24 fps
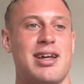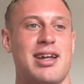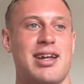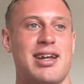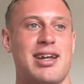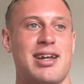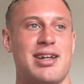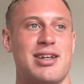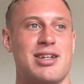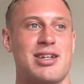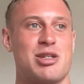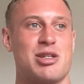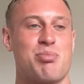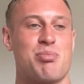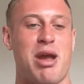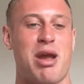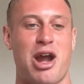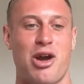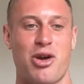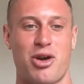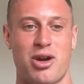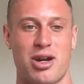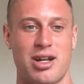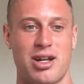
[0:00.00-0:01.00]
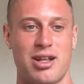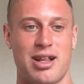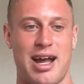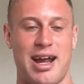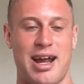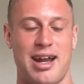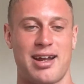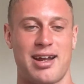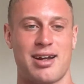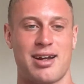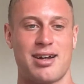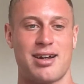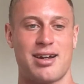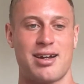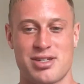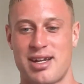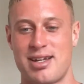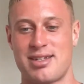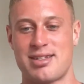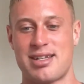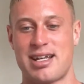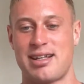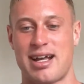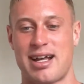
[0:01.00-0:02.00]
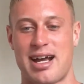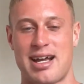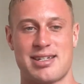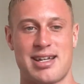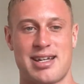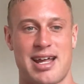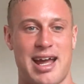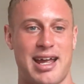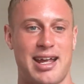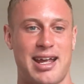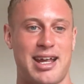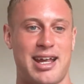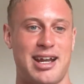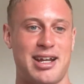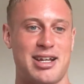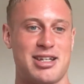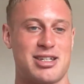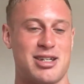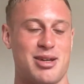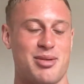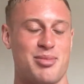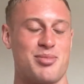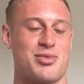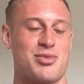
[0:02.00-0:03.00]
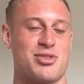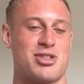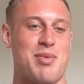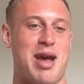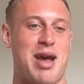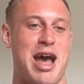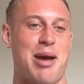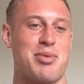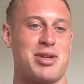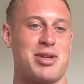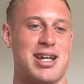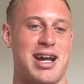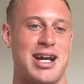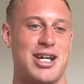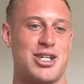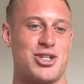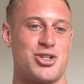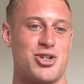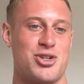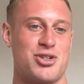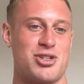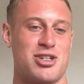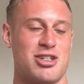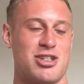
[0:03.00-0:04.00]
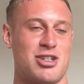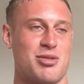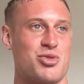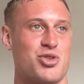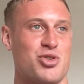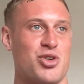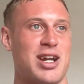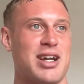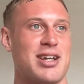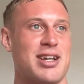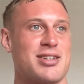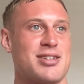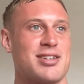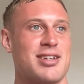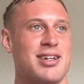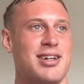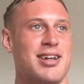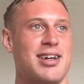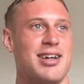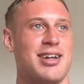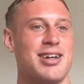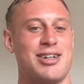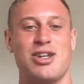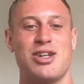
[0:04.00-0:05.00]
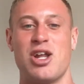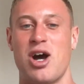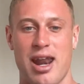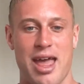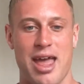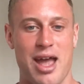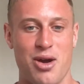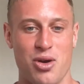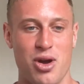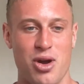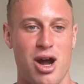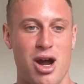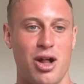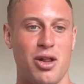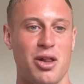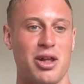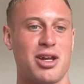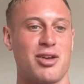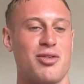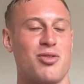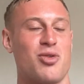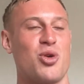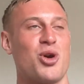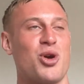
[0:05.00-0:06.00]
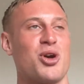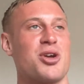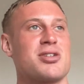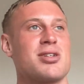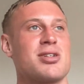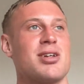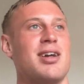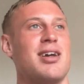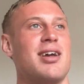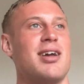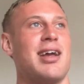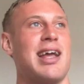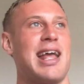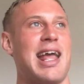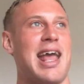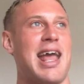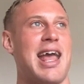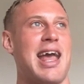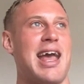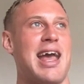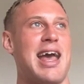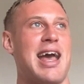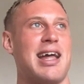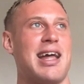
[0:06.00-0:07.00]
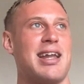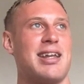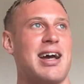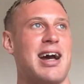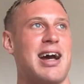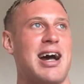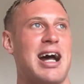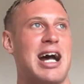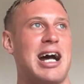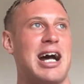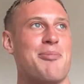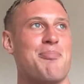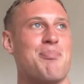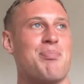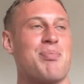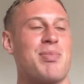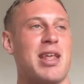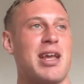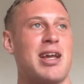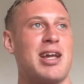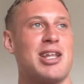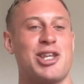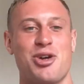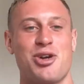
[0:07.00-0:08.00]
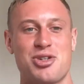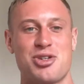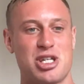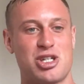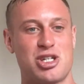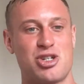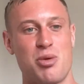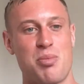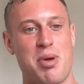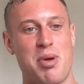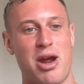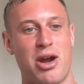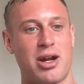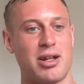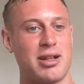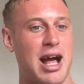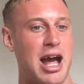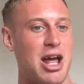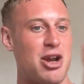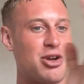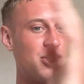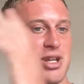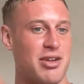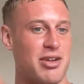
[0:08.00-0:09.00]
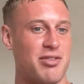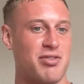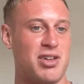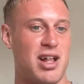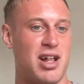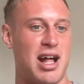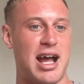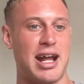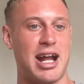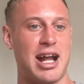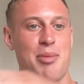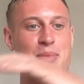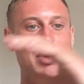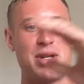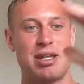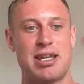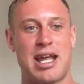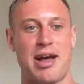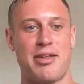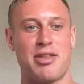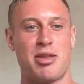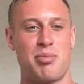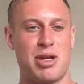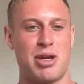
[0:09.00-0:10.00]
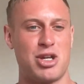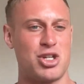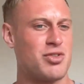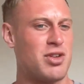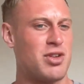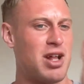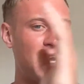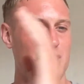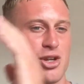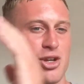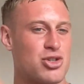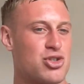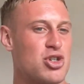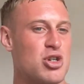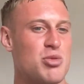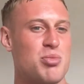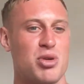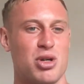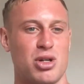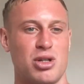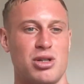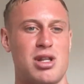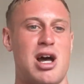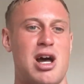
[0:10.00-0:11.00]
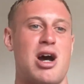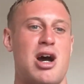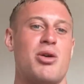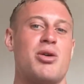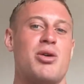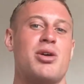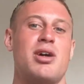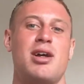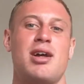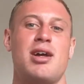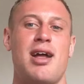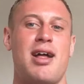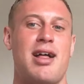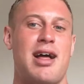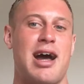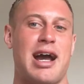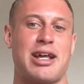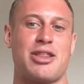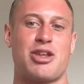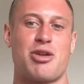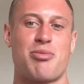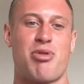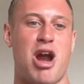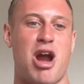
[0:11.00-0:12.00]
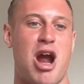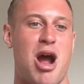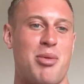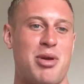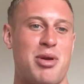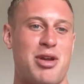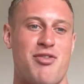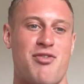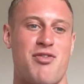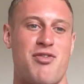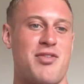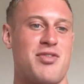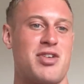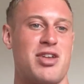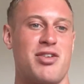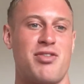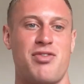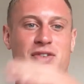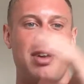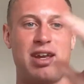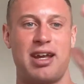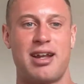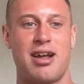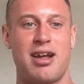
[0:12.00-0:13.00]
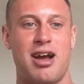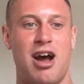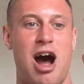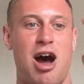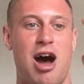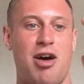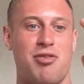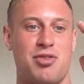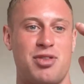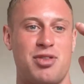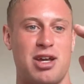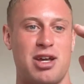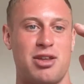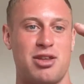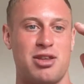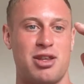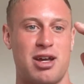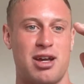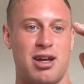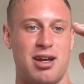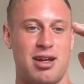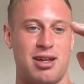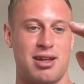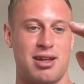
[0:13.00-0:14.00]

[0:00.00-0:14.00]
We were watching sunset last night, getting some appetizers and some drinks, non-alcoholic, of course. And there's these 2 paragliders like flying up and down the beach, flying super low. Like they're probably 50 feet off the